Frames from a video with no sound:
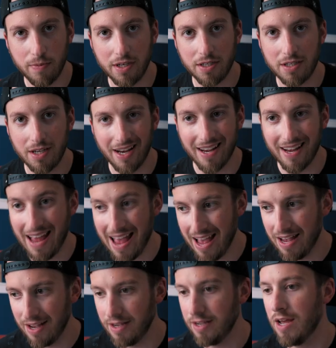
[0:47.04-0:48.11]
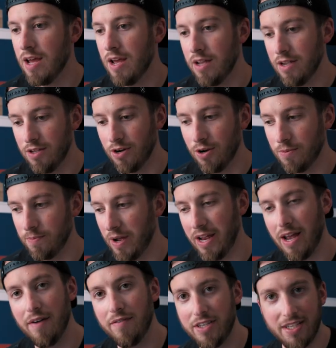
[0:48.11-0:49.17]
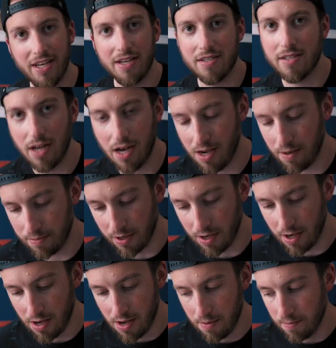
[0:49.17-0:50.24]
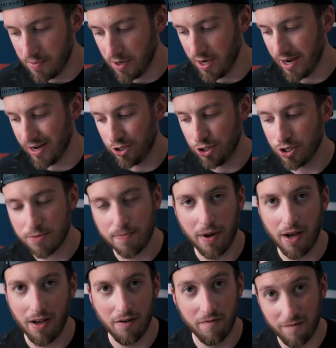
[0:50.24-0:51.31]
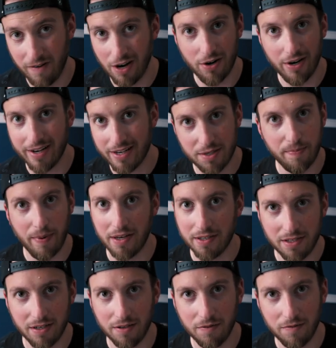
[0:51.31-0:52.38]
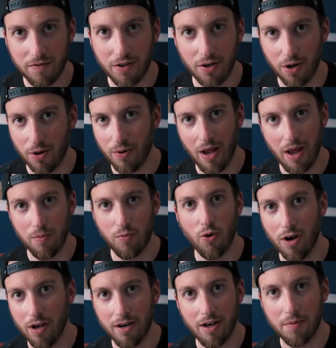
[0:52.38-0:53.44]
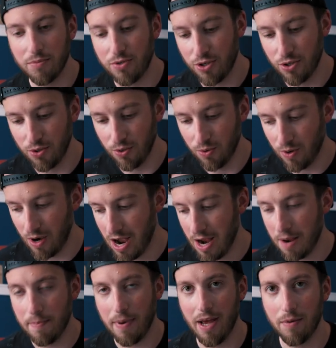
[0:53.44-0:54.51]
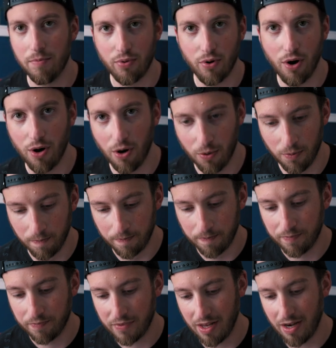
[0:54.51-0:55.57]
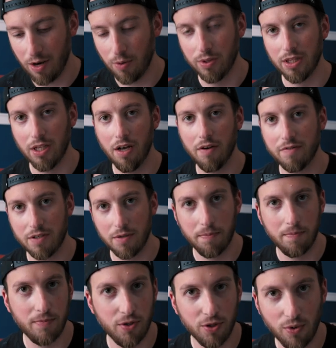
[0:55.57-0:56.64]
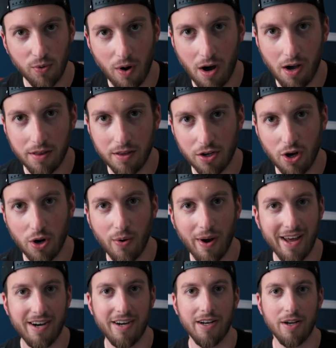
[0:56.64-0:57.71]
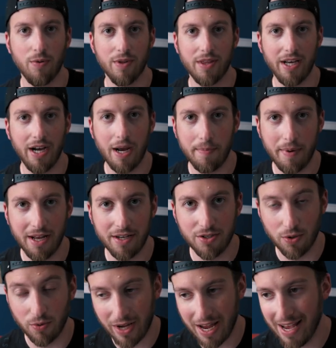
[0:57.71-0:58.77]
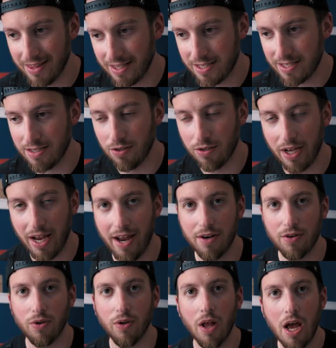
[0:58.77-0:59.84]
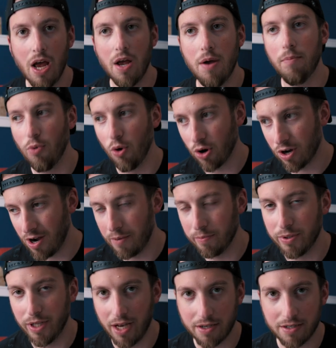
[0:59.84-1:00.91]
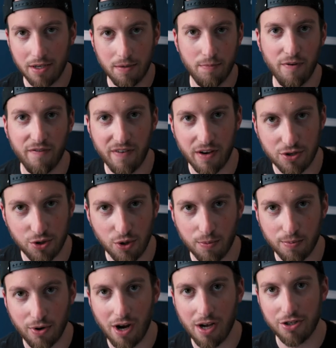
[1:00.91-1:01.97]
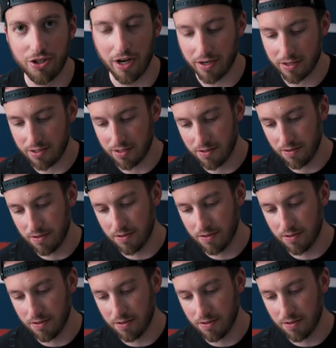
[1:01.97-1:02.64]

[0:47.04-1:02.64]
me saying, hey, you know, I have a desktop, but I just bought a very expensive, you know, M1, M2 iPad Pro, and I would love to do on-the-go editing with the iPad. So can this still handle more complex and professional projects?